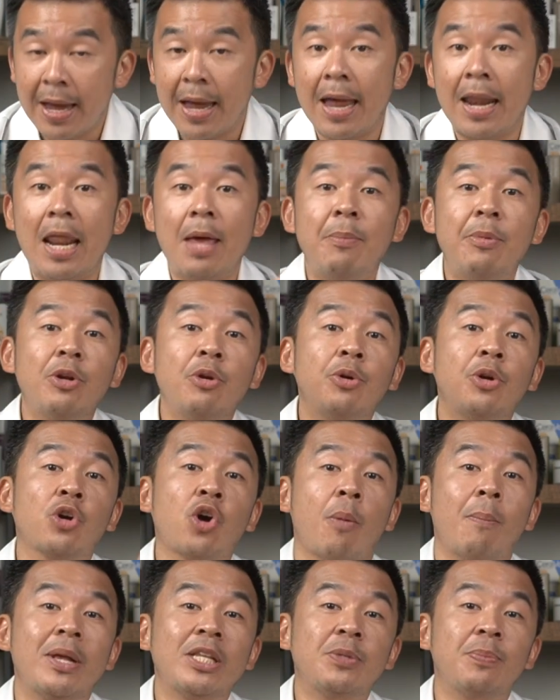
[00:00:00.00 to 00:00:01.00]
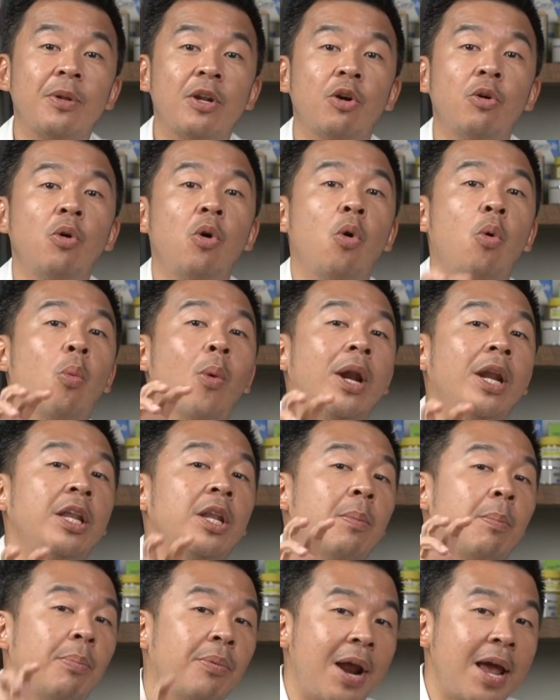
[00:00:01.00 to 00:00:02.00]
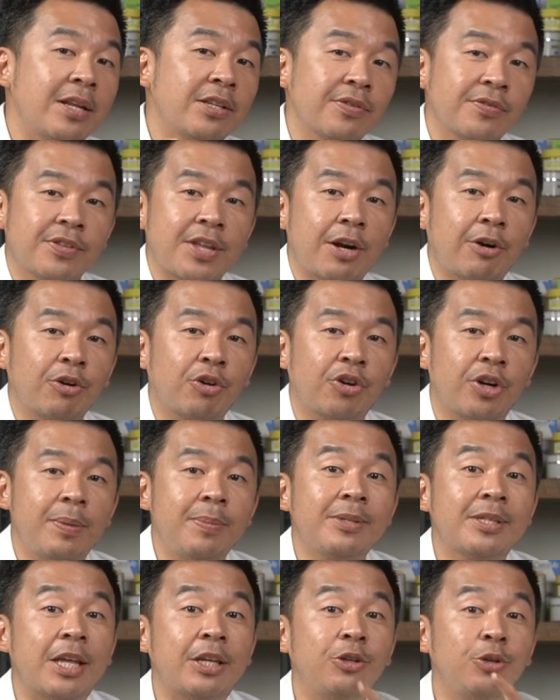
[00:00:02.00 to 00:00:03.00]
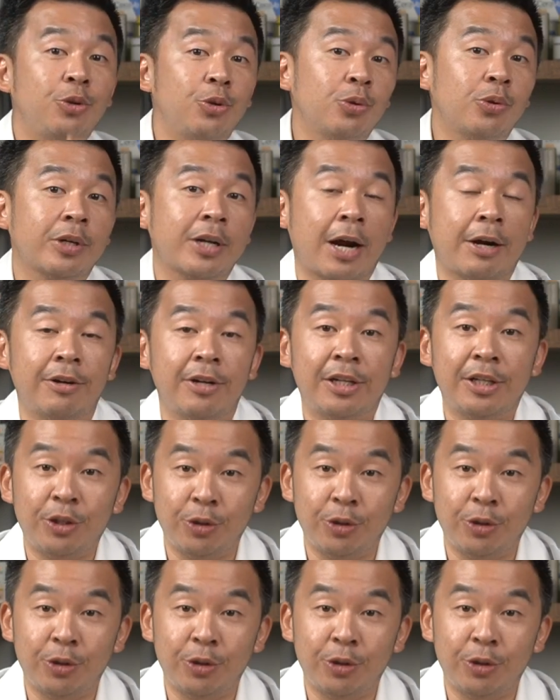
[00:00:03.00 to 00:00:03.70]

and let me know in the comments below what are the brands of steroid creams that you currently